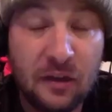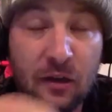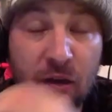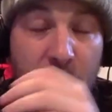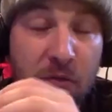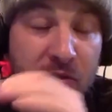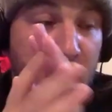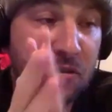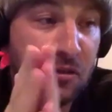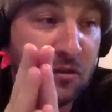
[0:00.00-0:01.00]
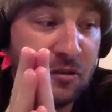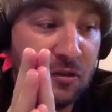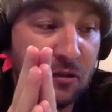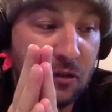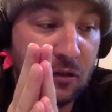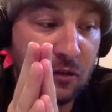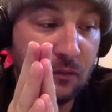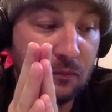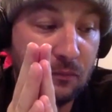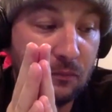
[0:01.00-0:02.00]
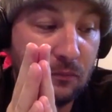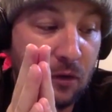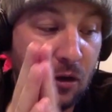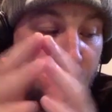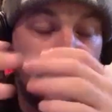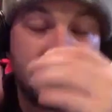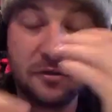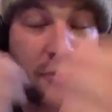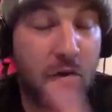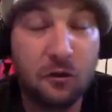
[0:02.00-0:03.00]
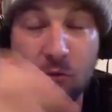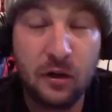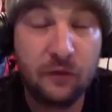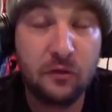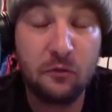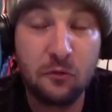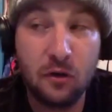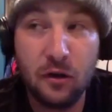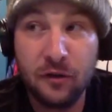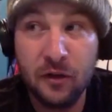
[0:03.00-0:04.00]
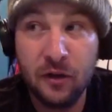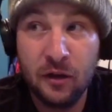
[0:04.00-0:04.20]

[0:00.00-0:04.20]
I was listening to the conference call or whatever you were on,